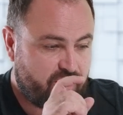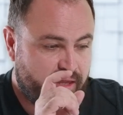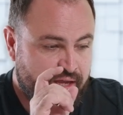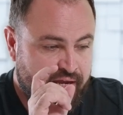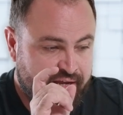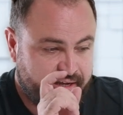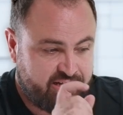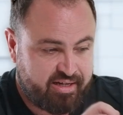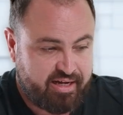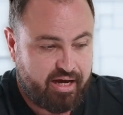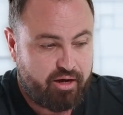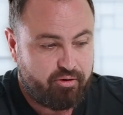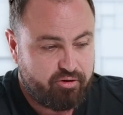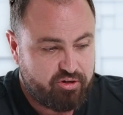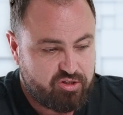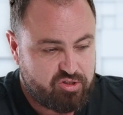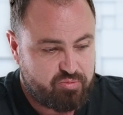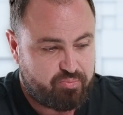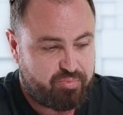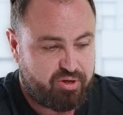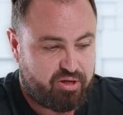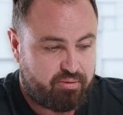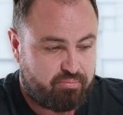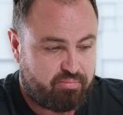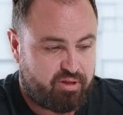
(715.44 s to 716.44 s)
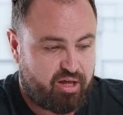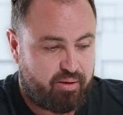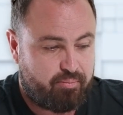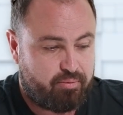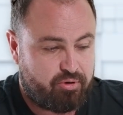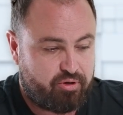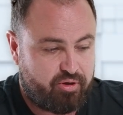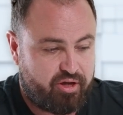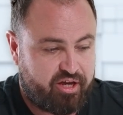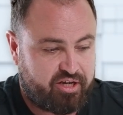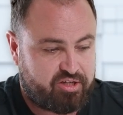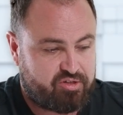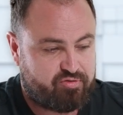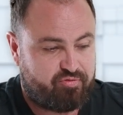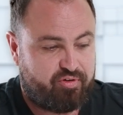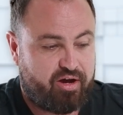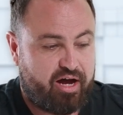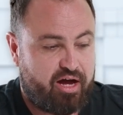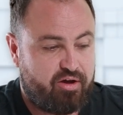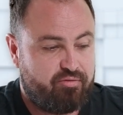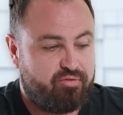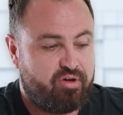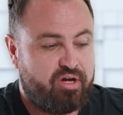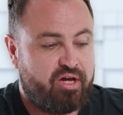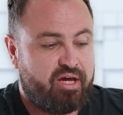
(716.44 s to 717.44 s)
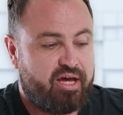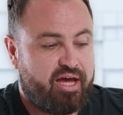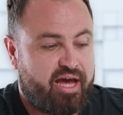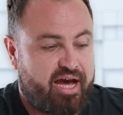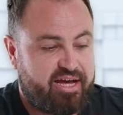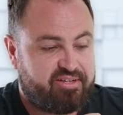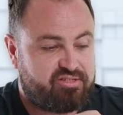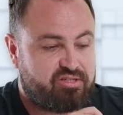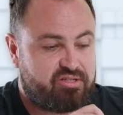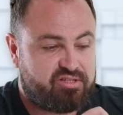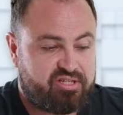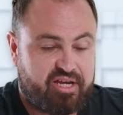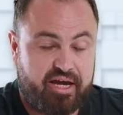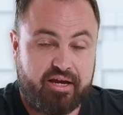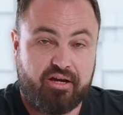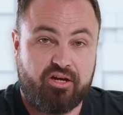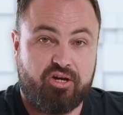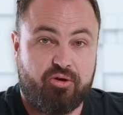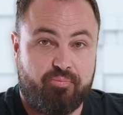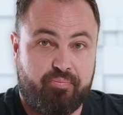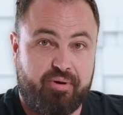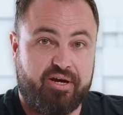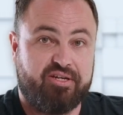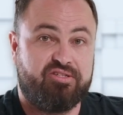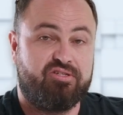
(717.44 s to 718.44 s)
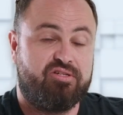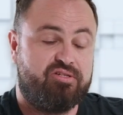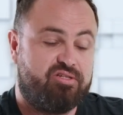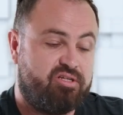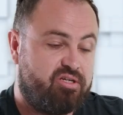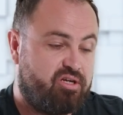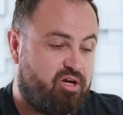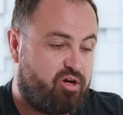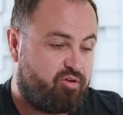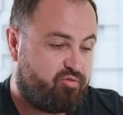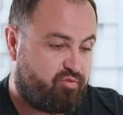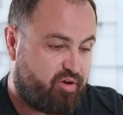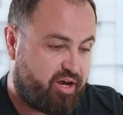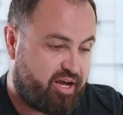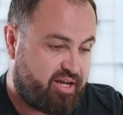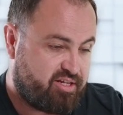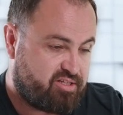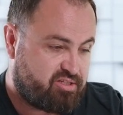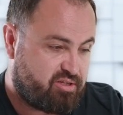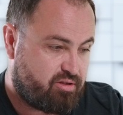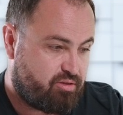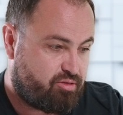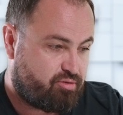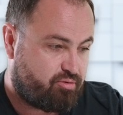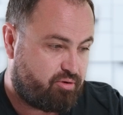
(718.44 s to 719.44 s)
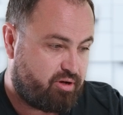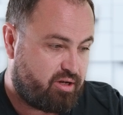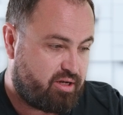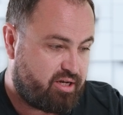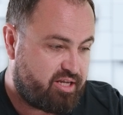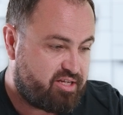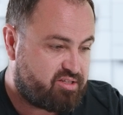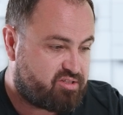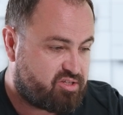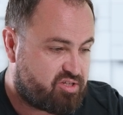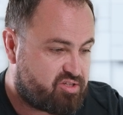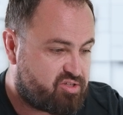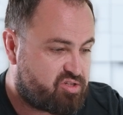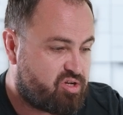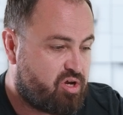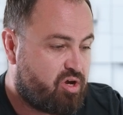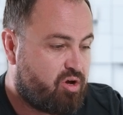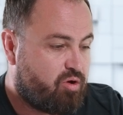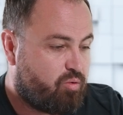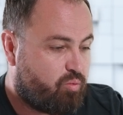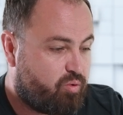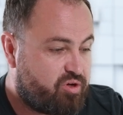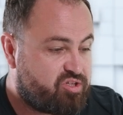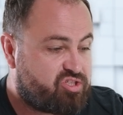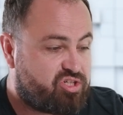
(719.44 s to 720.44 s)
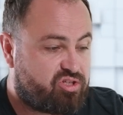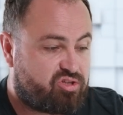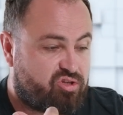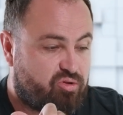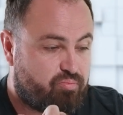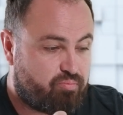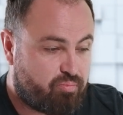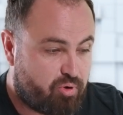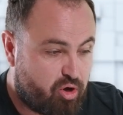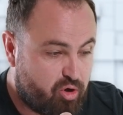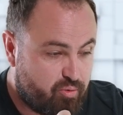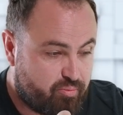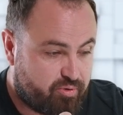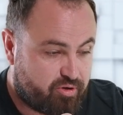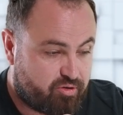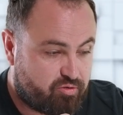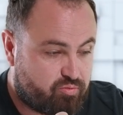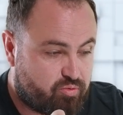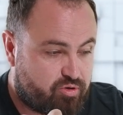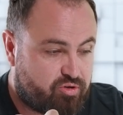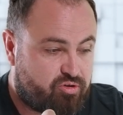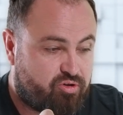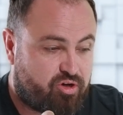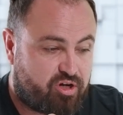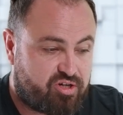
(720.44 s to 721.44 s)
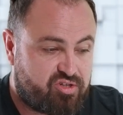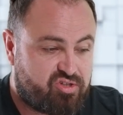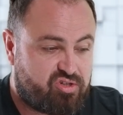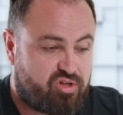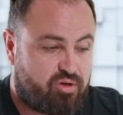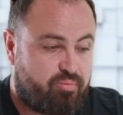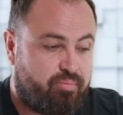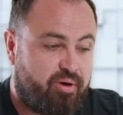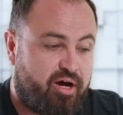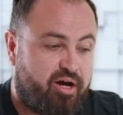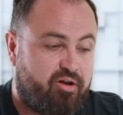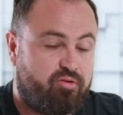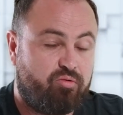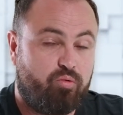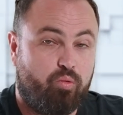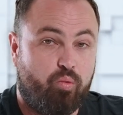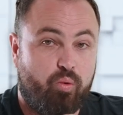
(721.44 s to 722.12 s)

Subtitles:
A current BMW X5 has a tank capacity of 83 liters, which at the moment would cost about